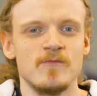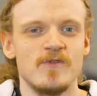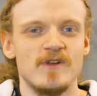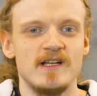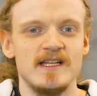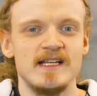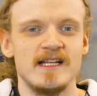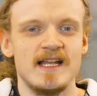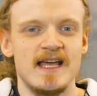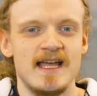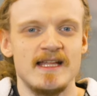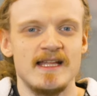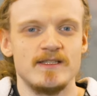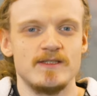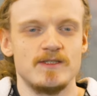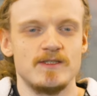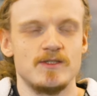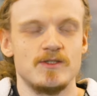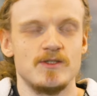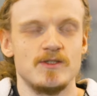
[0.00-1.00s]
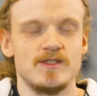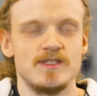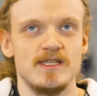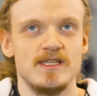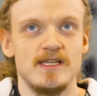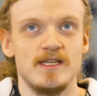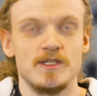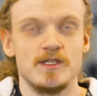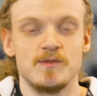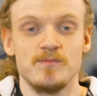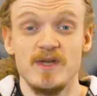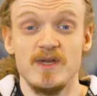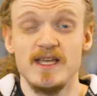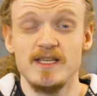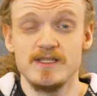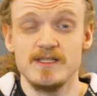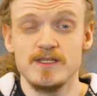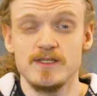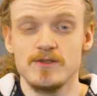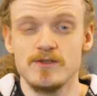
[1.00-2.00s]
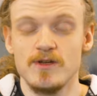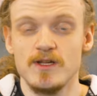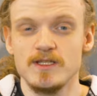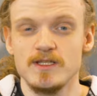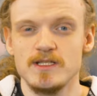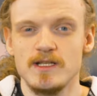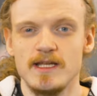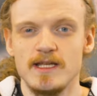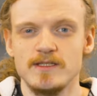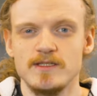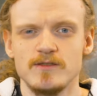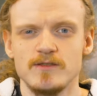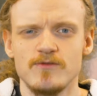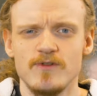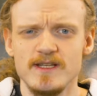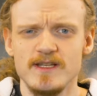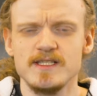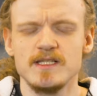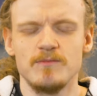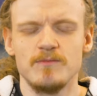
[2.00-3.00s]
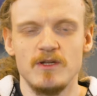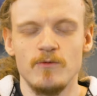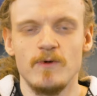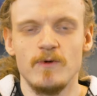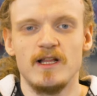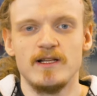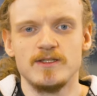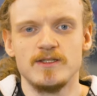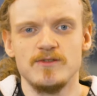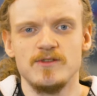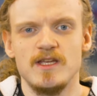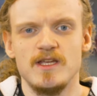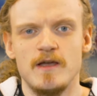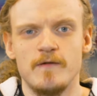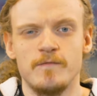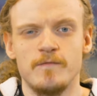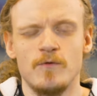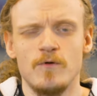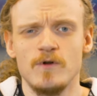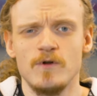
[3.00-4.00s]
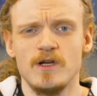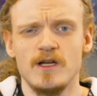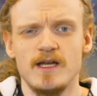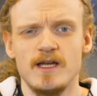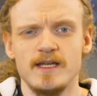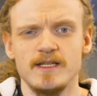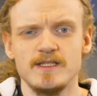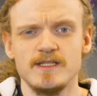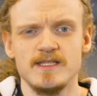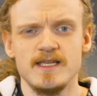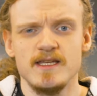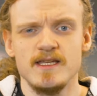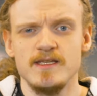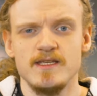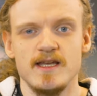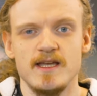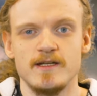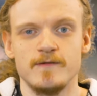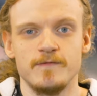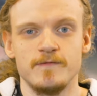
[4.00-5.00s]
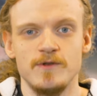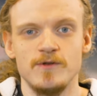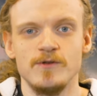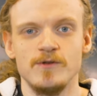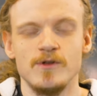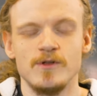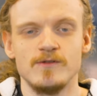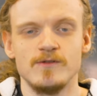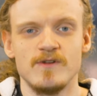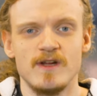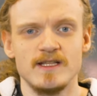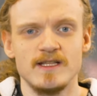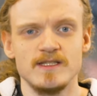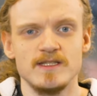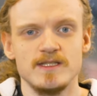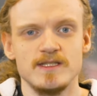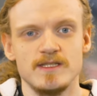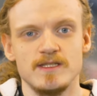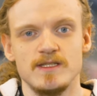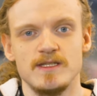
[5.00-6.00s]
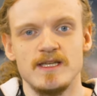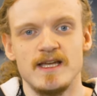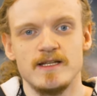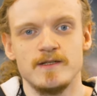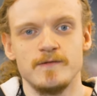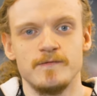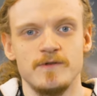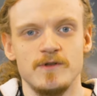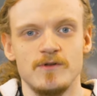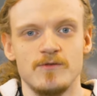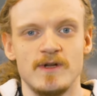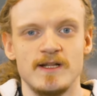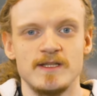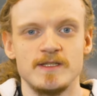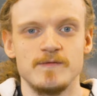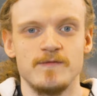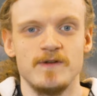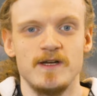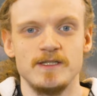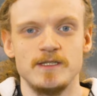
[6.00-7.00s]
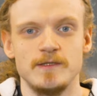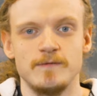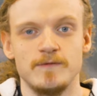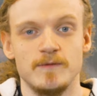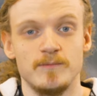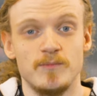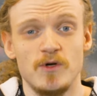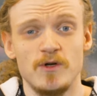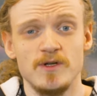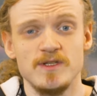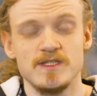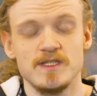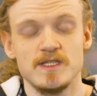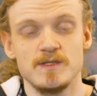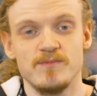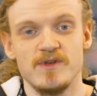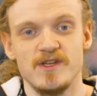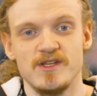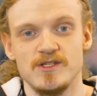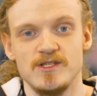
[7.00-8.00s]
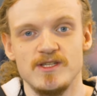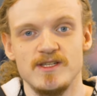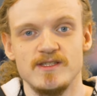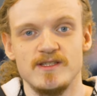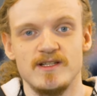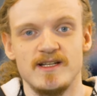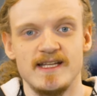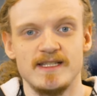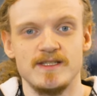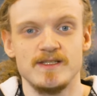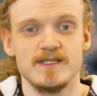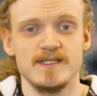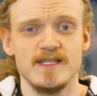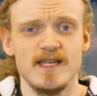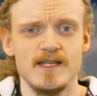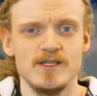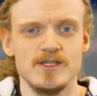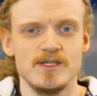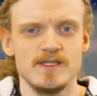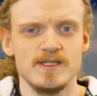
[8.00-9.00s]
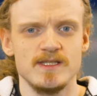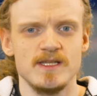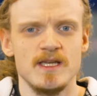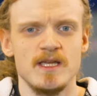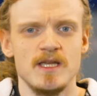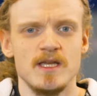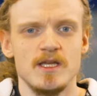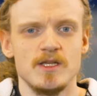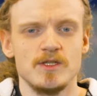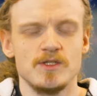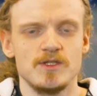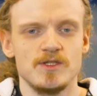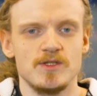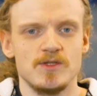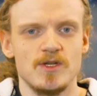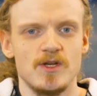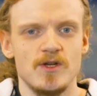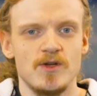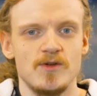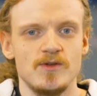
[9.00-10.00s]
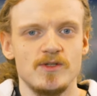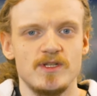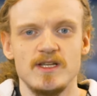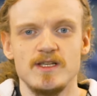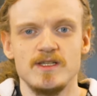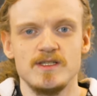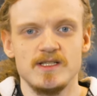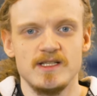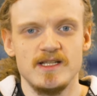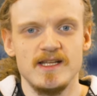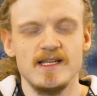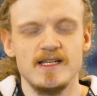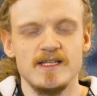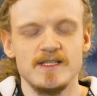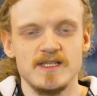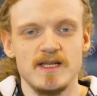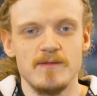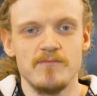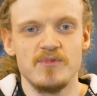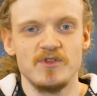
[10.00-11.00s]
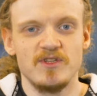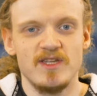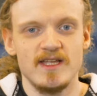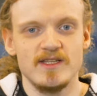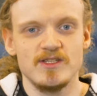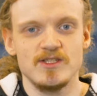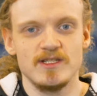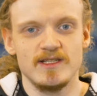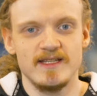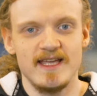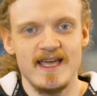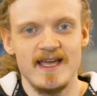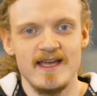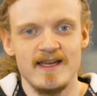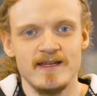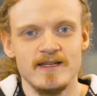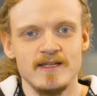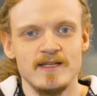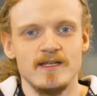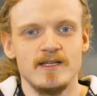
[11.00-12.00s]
really glad to see his pace has translated reasonably well to the F4 car, I'd say. He had a few good runs. He had a few runs fighting for points, especially in the latter stages. So there's clearly some potential there.